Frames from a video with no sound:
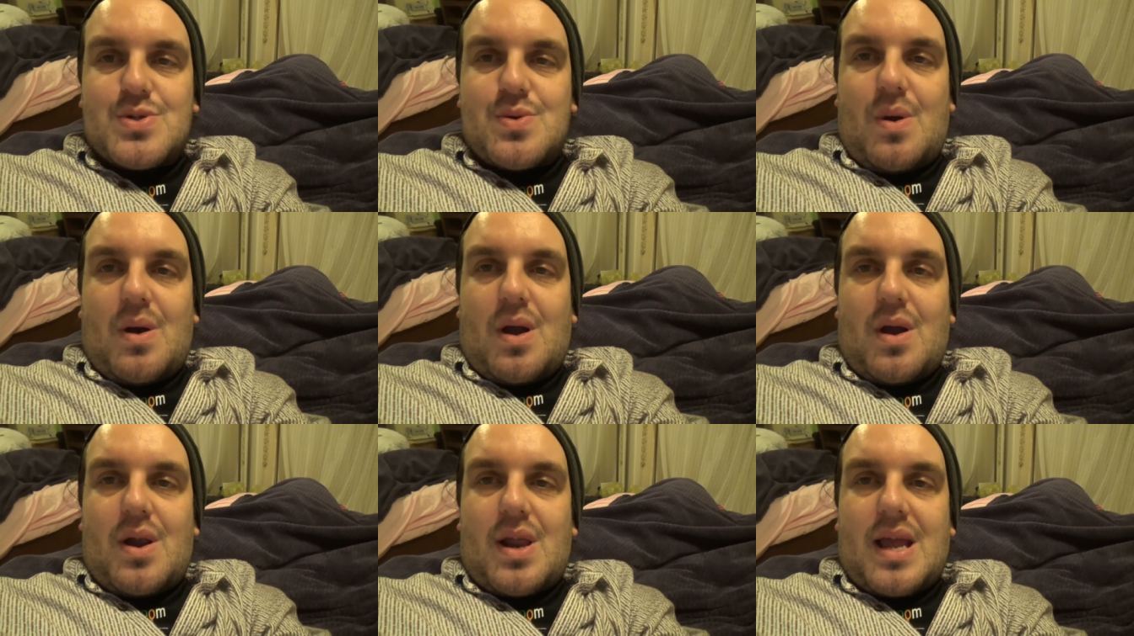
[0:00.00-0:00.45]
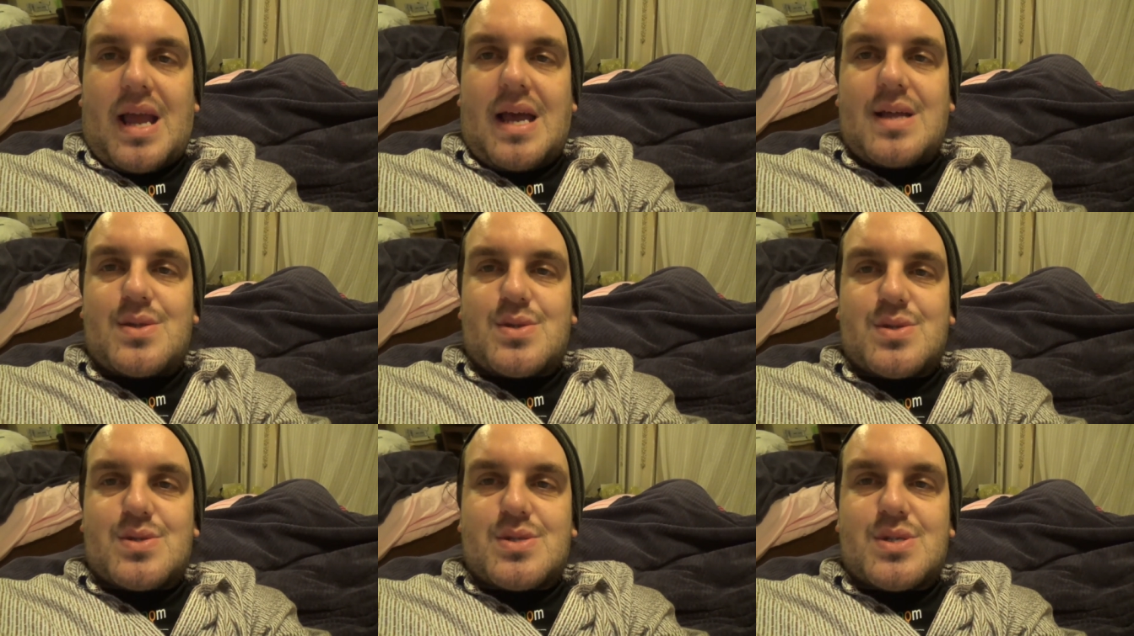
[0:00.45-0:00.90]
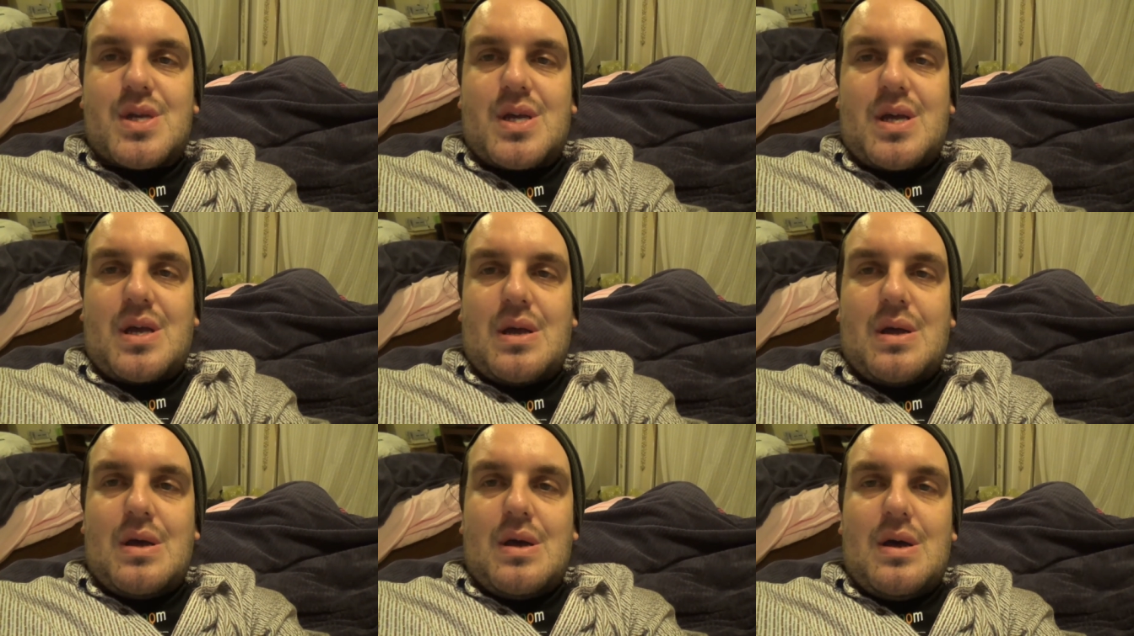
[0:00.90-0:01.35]
You are going to get to
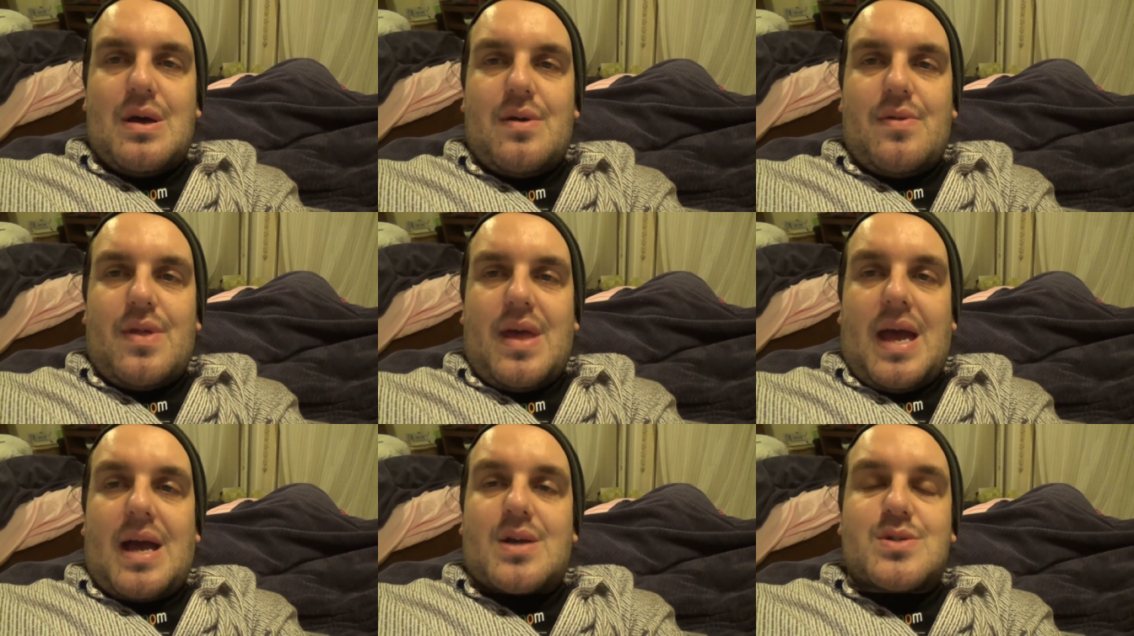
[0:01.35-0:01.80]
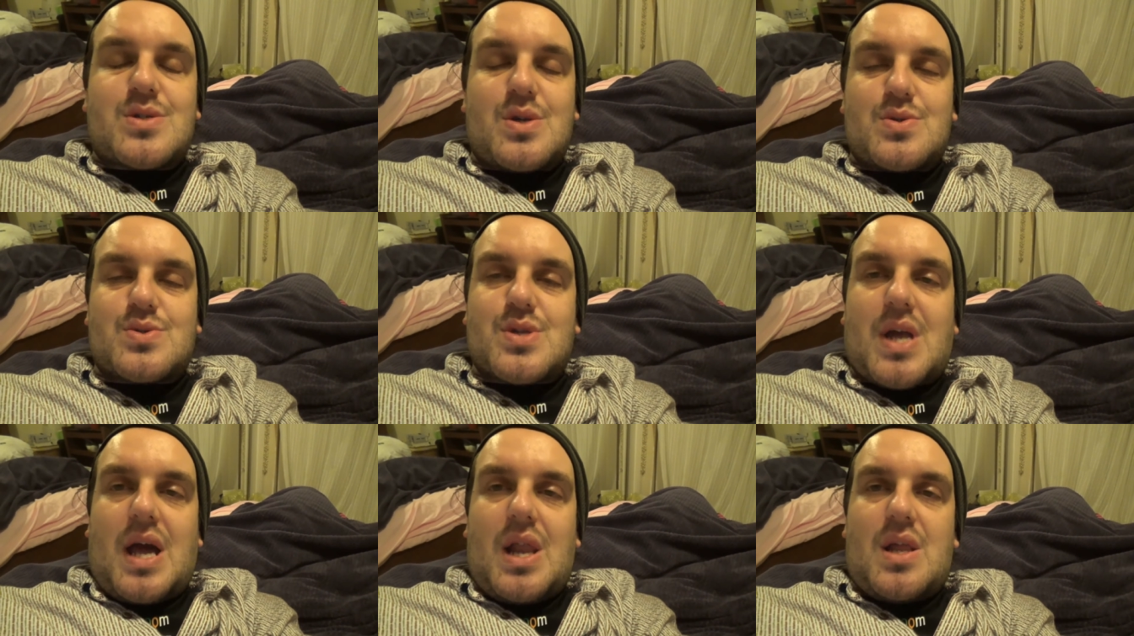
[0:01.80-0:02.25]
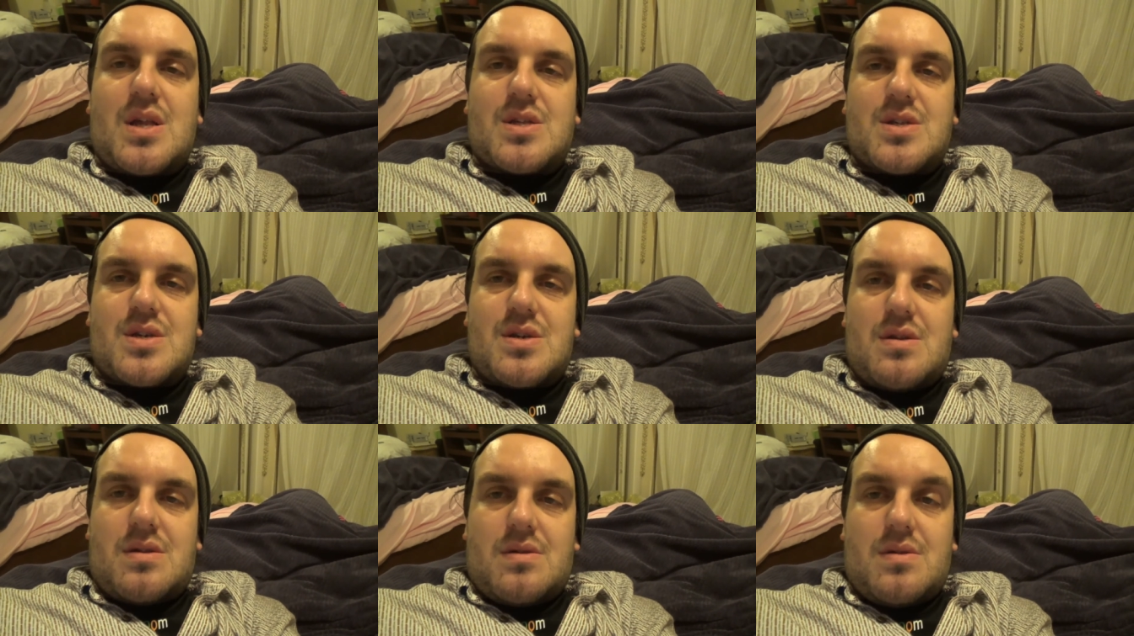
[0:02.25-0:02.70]
see the
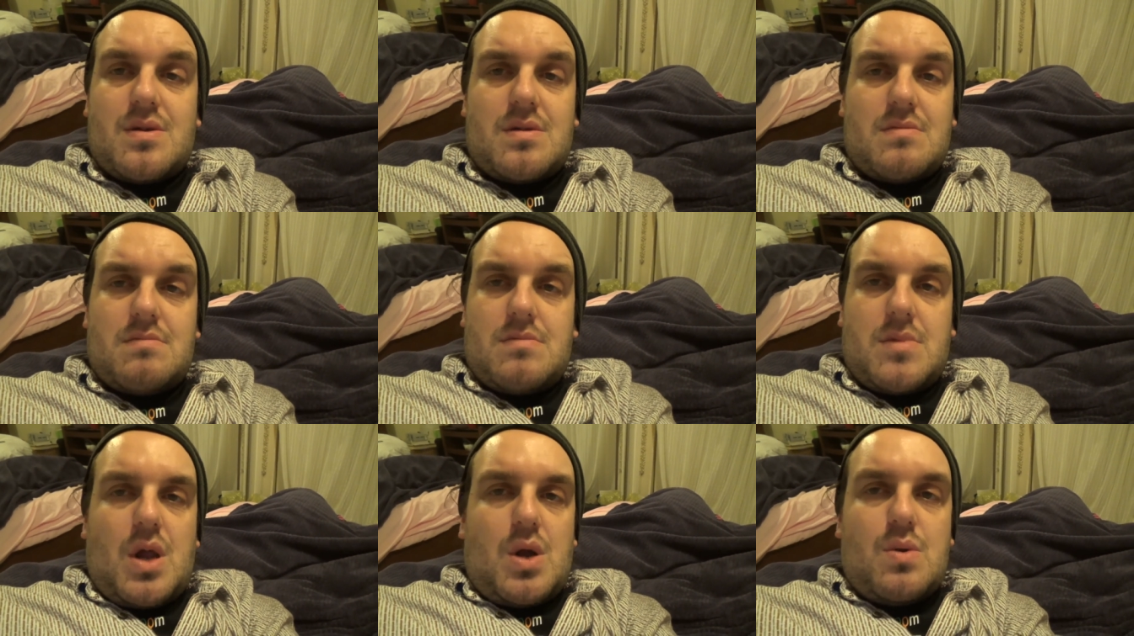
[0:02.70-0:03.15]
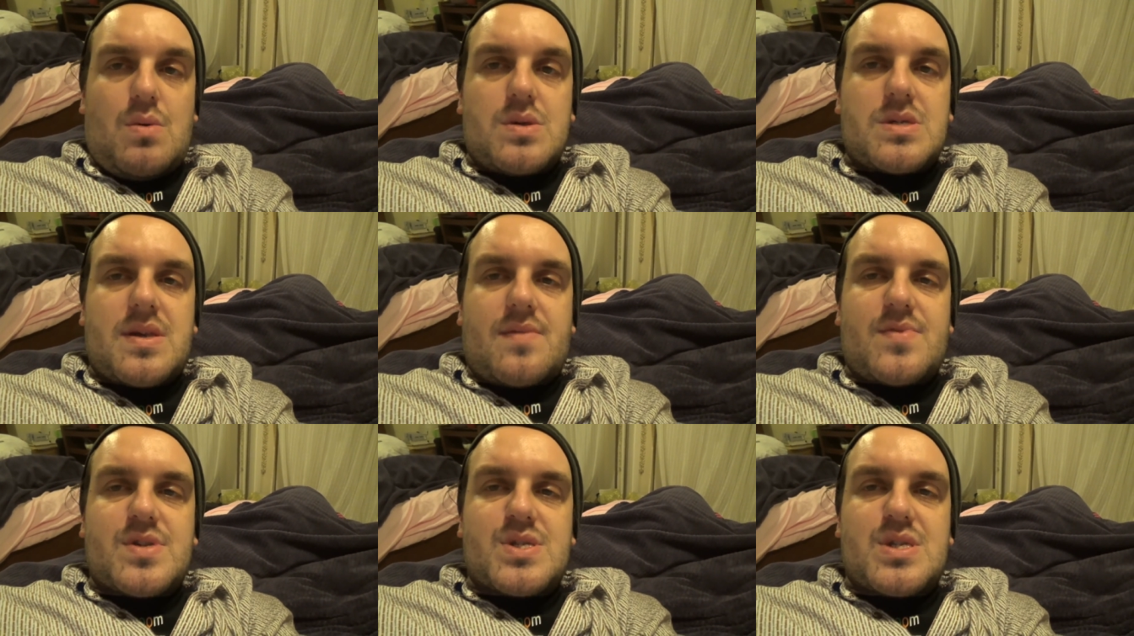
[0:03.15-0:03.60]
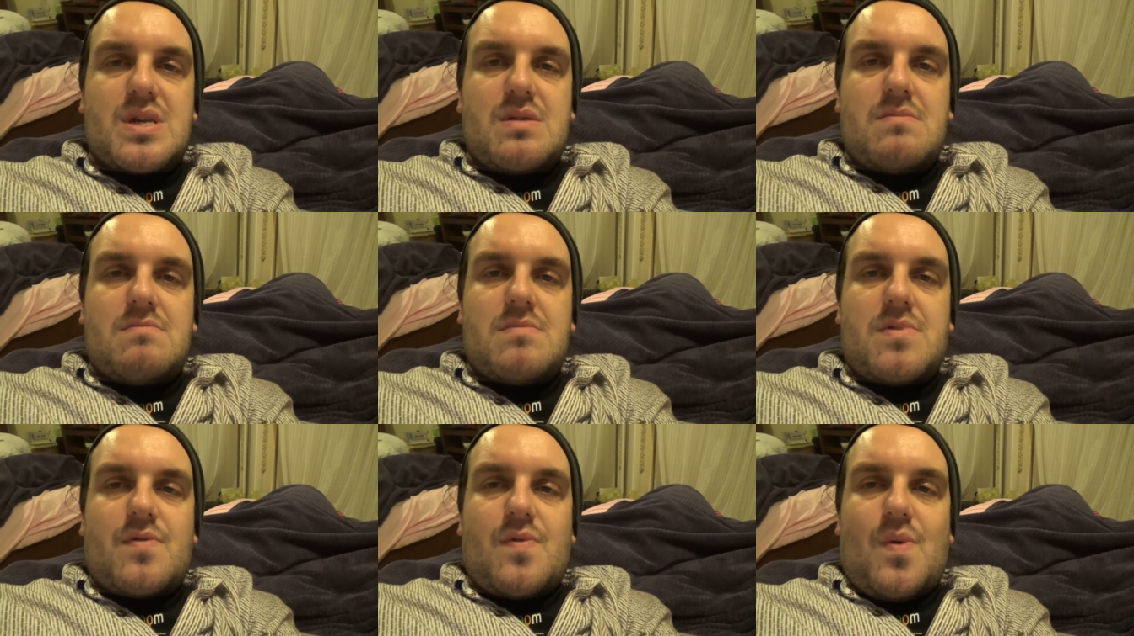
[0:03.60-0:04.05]
exoskeleton that no one's ever
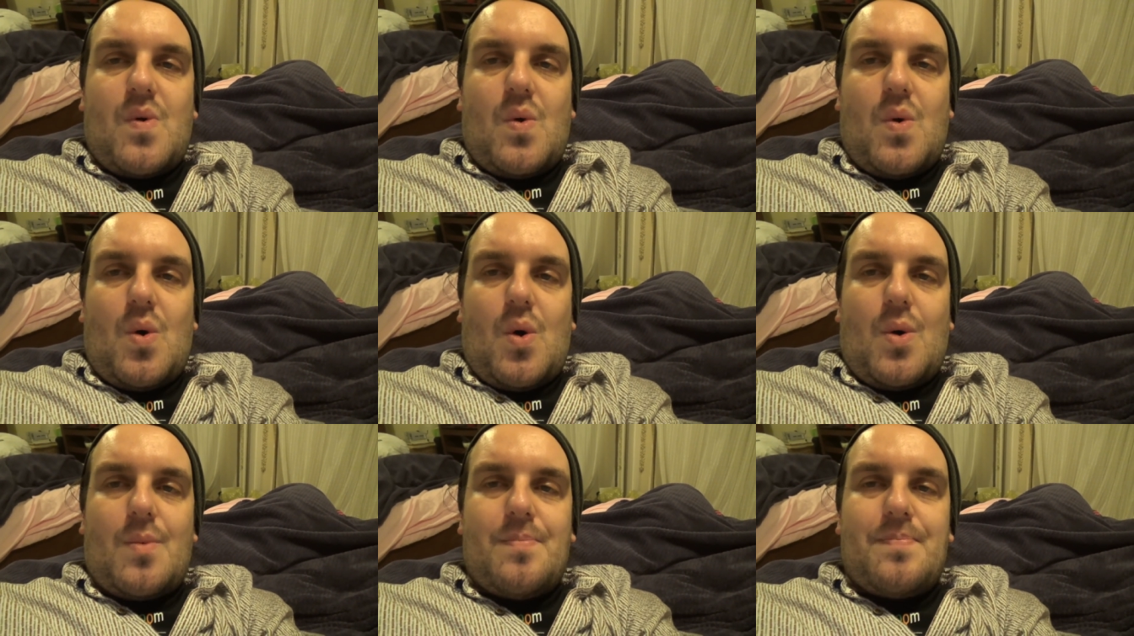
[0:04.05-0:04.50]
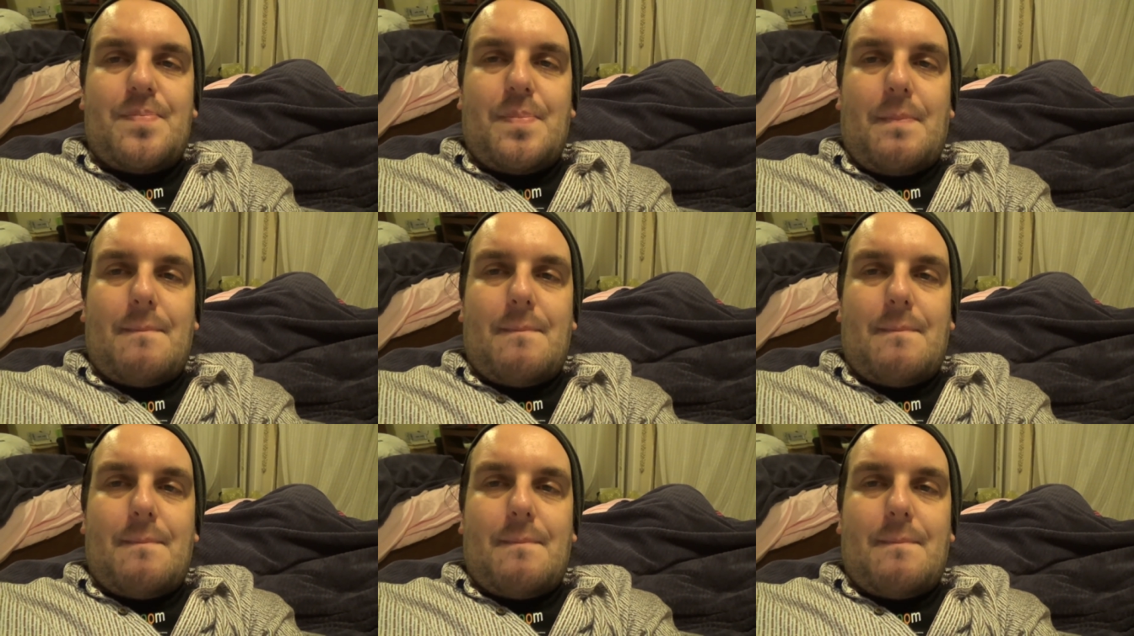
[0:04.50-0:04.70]
seen before.